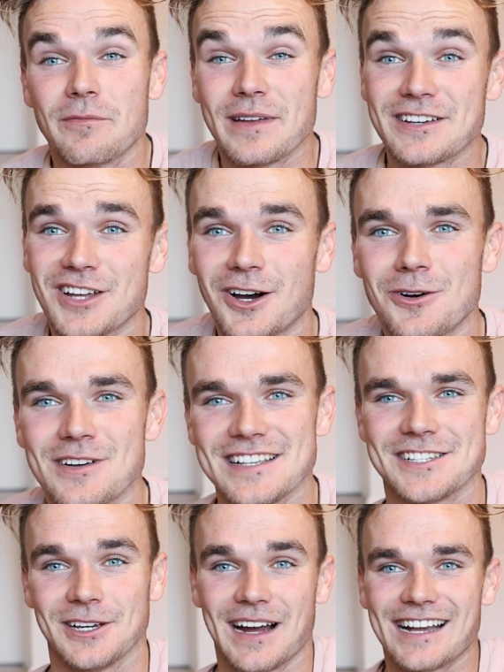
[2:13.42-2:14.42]
I've been told
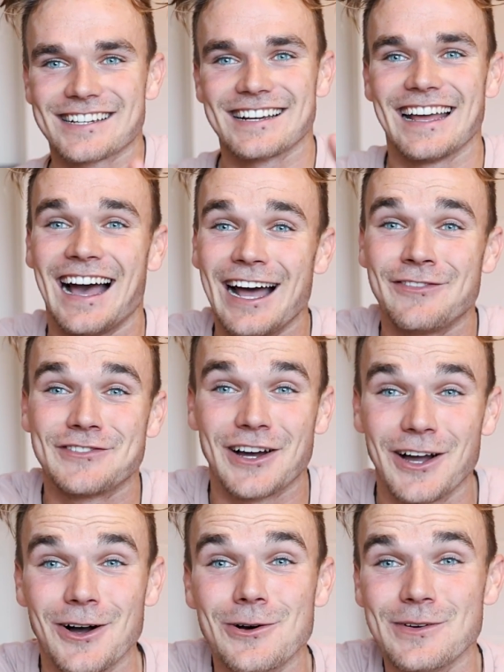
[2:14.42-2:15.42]
is you actually have to
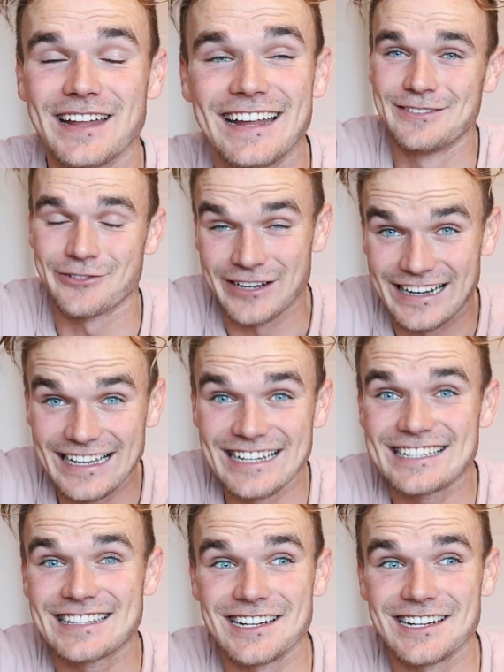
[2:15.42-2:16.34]
hold it for at least